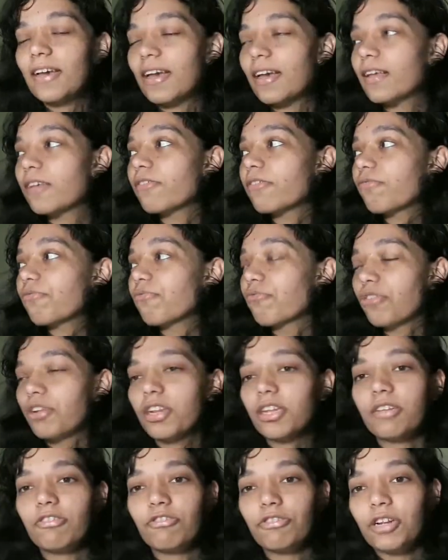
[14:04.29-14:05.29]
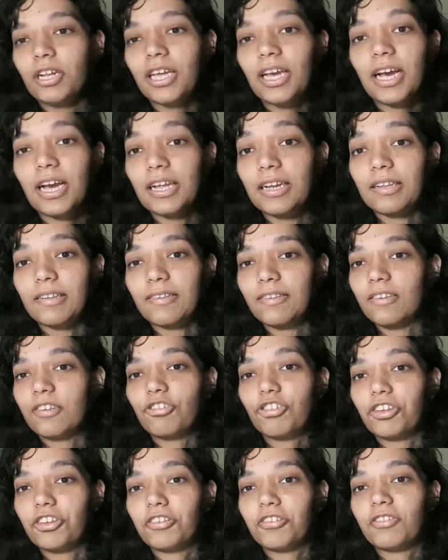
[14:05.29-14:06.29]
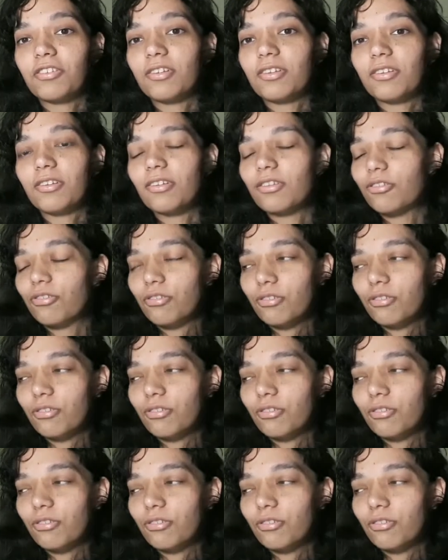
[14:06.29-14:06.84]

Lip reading: I really highly suggest it.